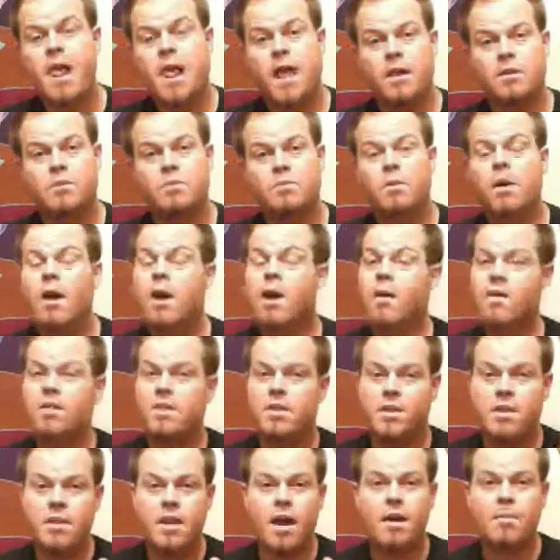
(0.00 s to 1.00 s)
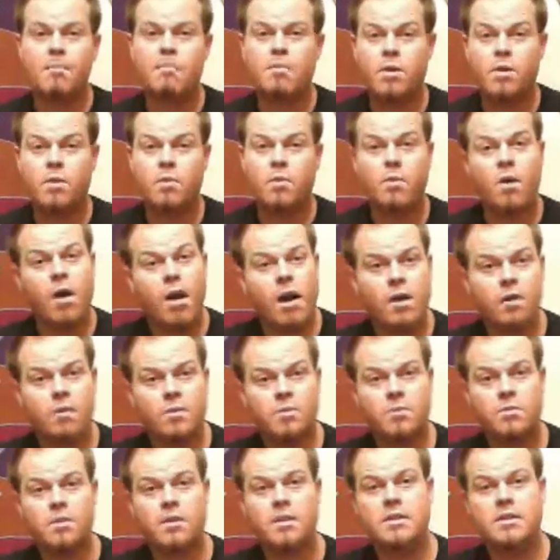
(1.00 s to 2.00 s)
As well, the number
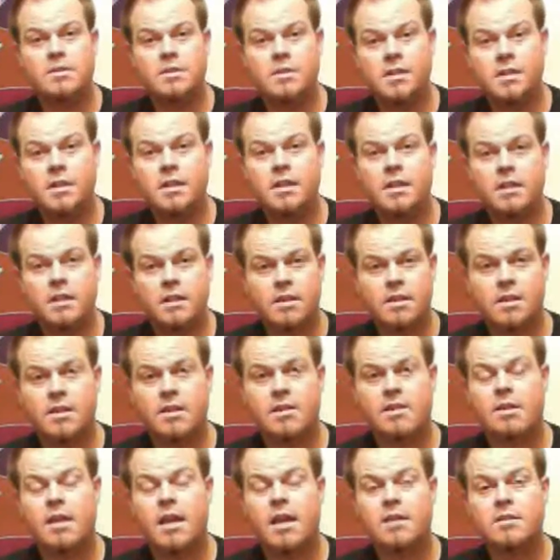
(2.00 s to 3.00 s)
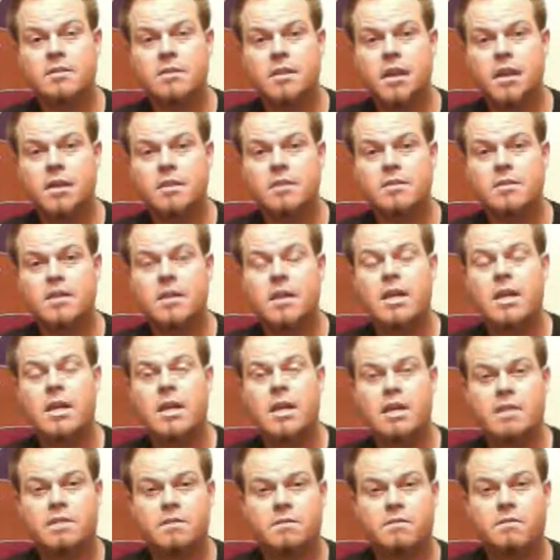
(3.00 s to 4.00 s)
one reseeding the intestines
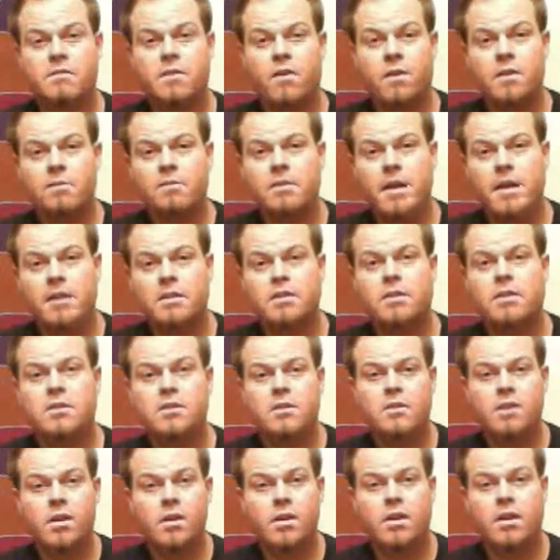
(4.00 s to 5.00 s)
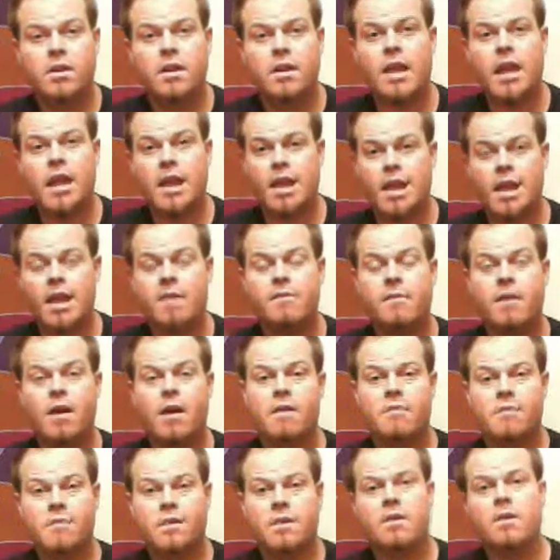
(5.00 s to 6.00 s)
is fermented urine, and I've
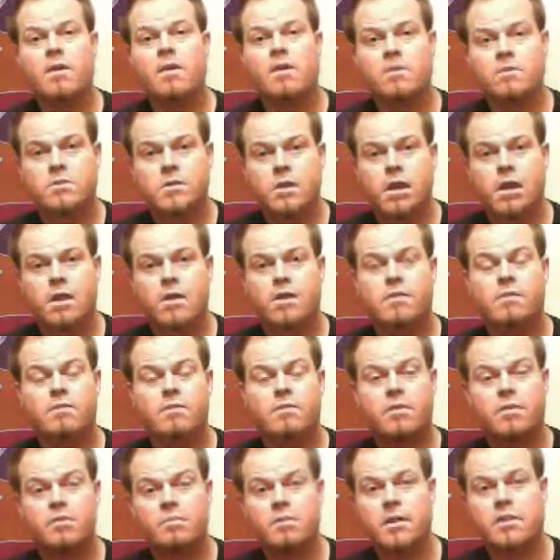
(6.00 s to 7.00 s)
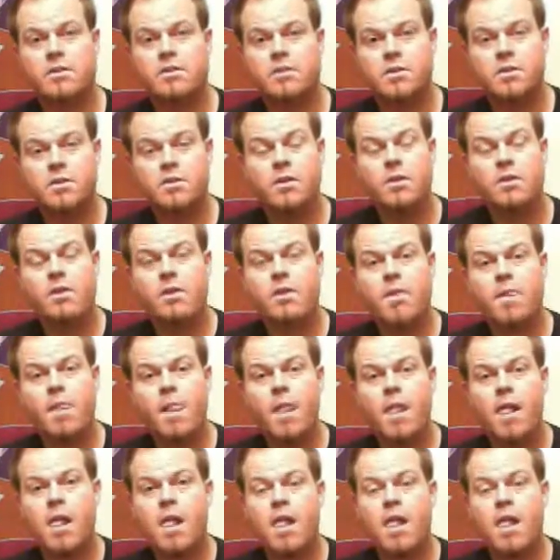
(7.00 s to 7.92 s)
got videos on the fermented urine.